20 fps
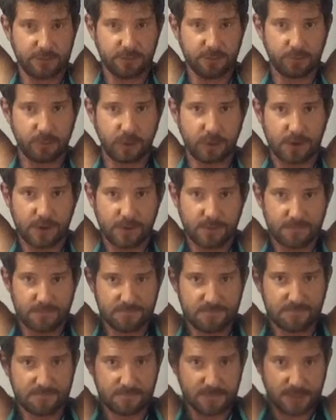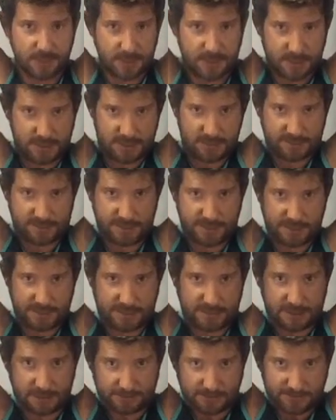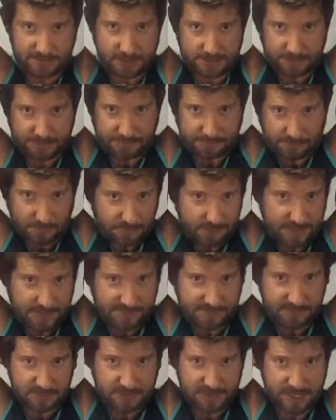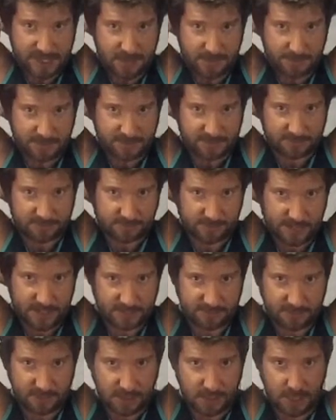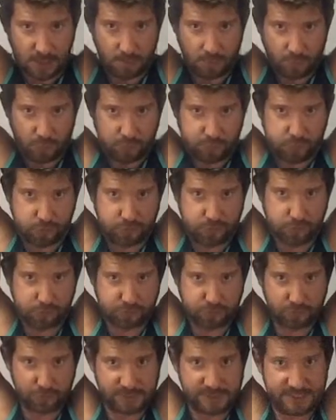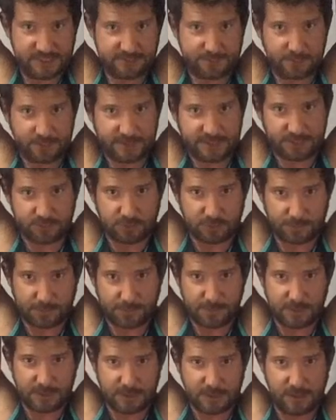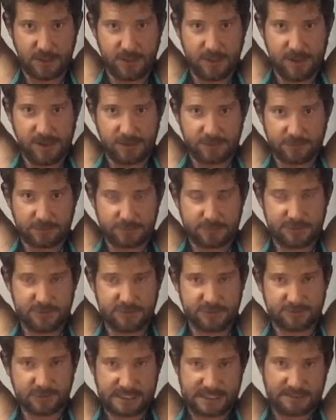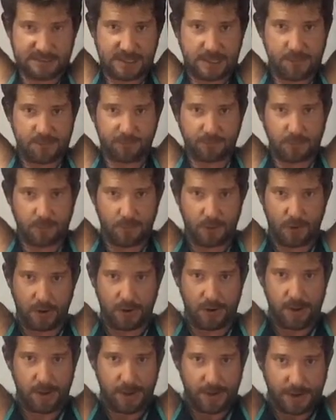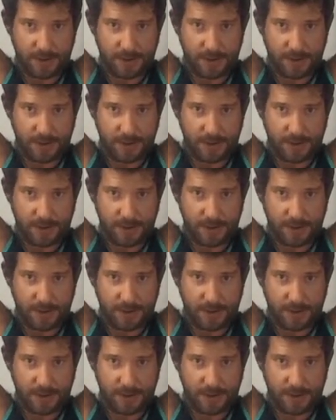2 more. Inhale down, keep those elbows forward. If you allow, big stretch, up, squeeze, pull that rope apart, squeeze the triceps. 1 more.